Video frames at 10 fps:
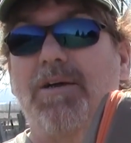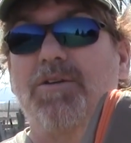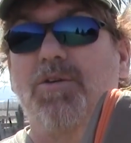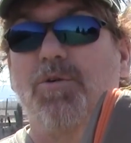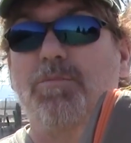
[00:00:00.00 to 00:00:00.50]

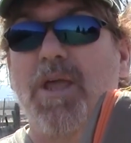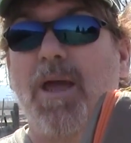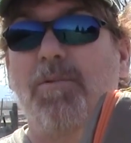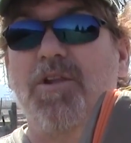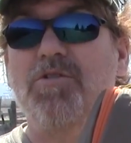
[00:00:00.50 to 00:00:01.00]
You'll be
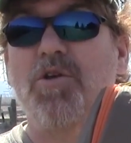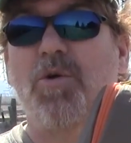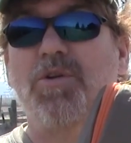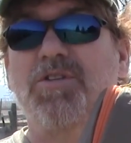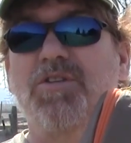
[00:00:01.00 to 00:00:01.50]
able to
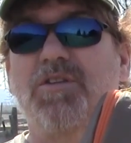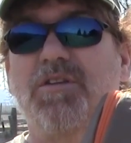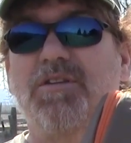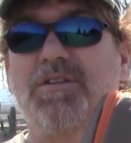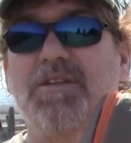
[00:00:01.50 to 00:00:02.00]
notice the
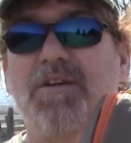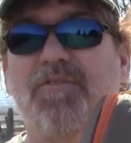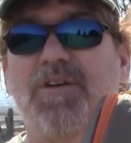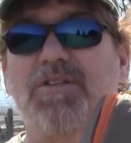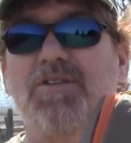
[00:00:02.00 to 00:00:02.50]

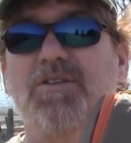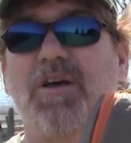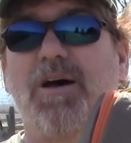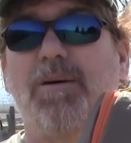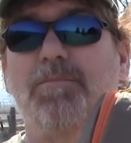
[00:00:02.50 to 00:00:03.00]
difference
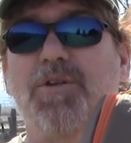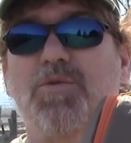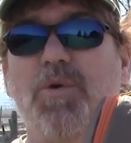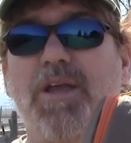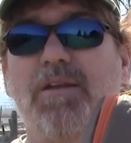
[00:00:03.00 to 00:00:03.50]

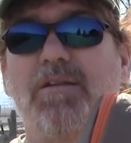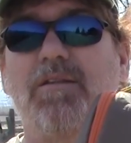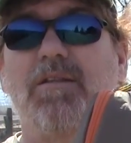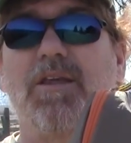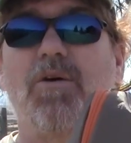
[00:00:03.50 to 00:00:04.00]
between
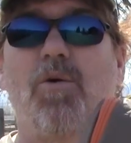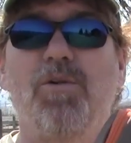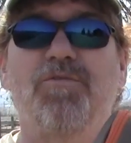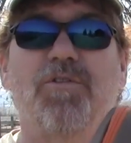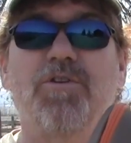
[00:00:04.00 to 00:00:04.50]
the
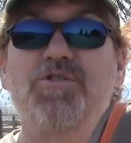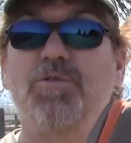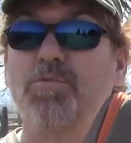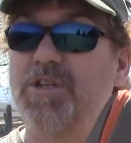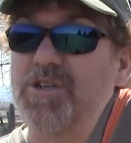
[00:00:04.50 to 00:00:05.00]
old
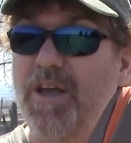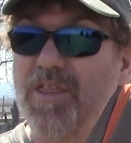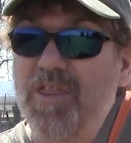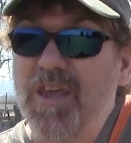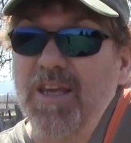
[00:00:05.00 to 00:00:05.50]
version, which I
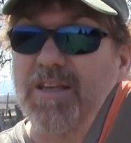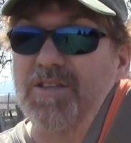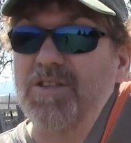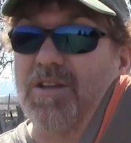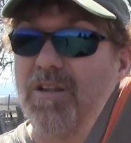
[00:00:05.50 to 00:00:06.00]
think
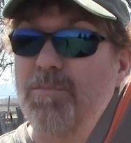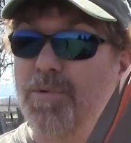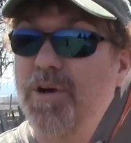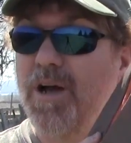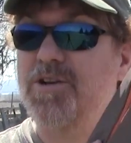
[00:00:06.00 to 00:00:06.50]
is still in
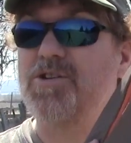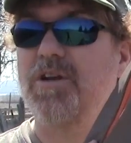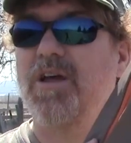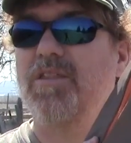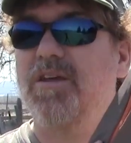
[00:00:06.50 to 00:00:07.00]

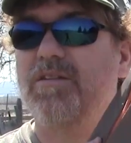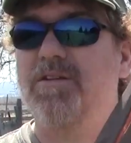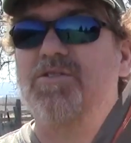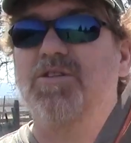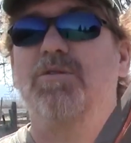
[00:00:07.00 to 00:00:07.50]
production. I think
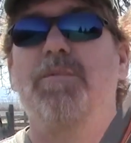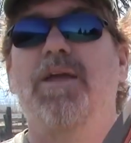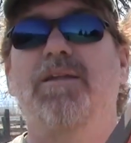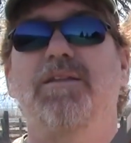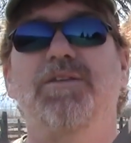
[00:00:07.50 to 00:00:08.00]
they're still
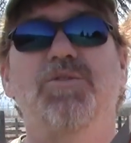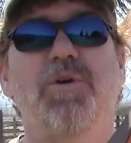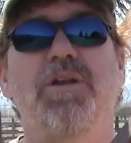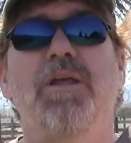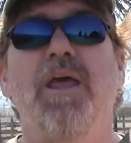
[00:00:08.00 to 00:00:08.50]
making this
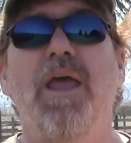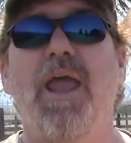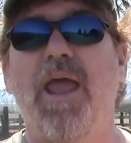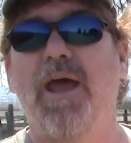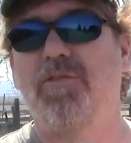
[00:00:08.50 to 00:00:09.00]
one.
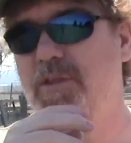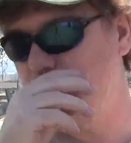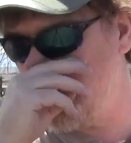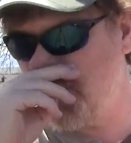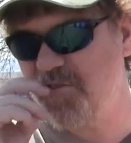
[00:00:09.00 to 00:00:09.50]
And the
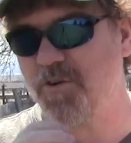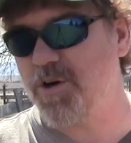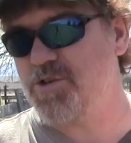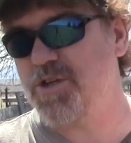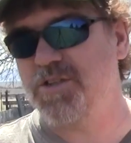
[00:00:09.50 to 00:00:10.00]
new
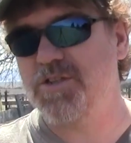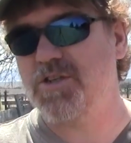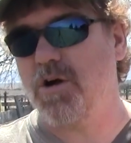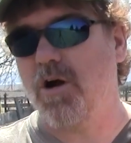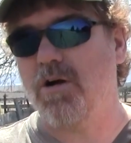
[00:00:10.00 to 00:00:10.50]

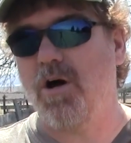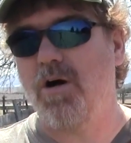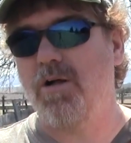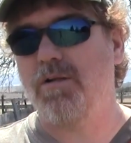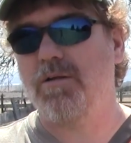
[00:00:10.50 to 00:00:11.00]
versions are
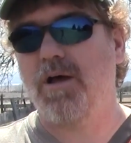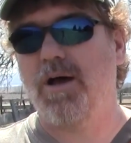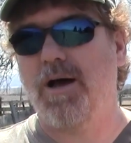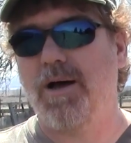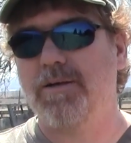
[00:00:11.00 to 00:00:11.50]

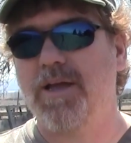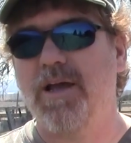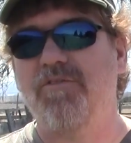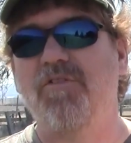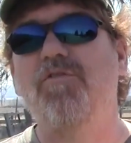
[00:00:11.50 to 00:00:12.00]
all kind of a